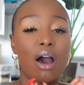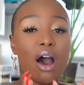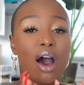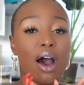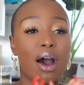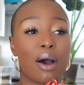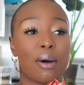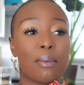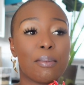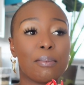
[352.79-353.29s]

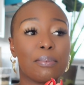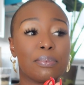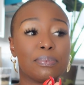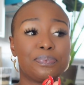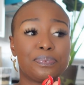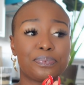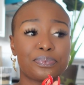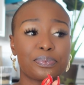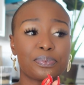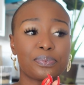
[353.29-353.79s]
And
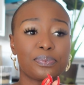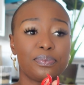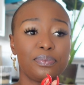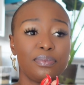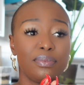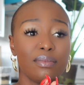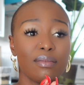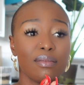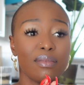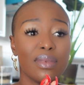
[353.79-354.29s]

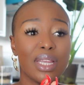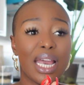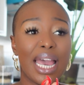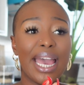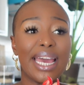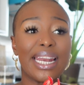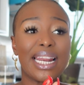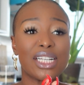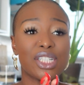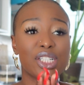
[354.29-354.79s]

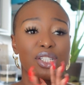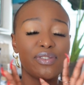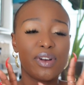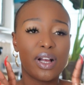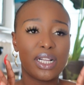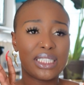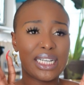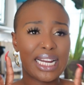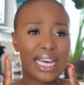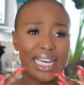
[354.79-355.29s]
I just
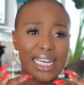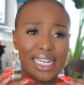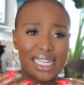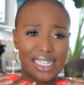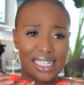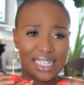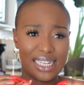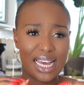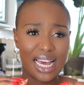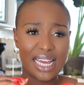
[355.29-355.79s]
felt like
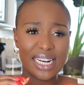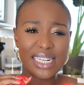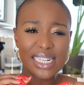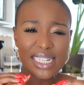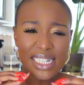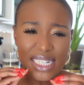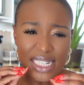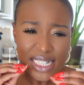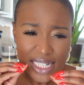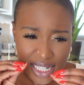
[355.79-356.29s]
a
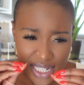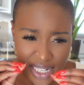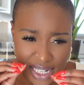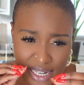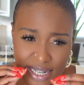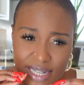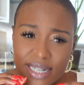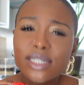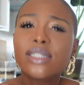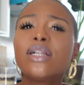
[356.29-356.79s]

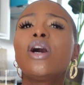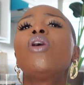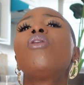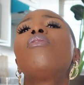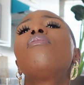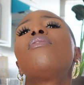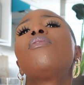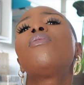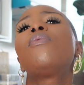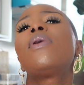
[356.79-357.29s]
little
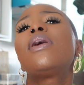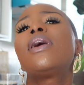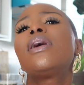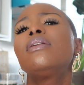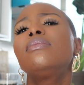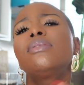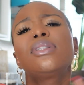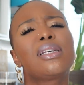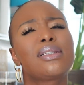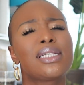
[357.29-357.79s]

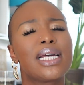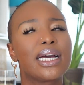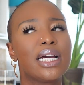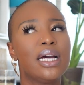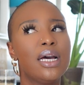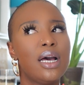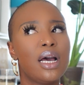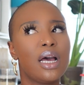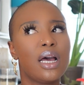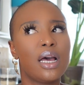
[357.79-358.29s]
overwhelmed. So it's like
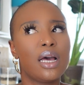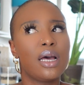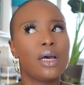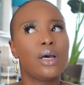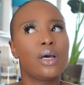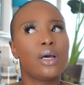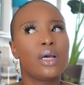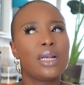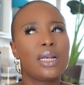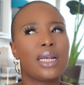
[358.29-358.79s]

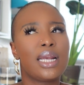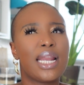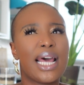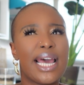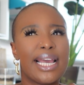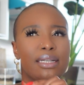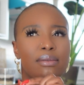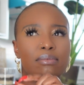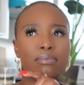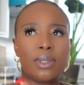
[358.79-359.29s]

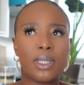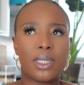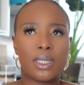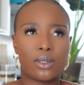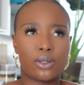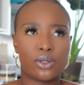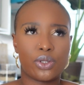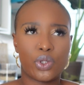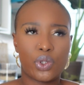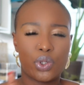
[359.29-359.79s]
light
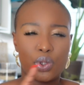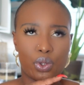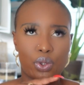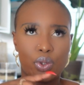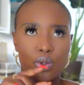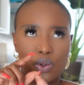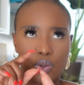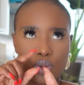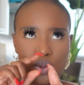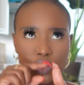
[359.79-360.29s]
meals.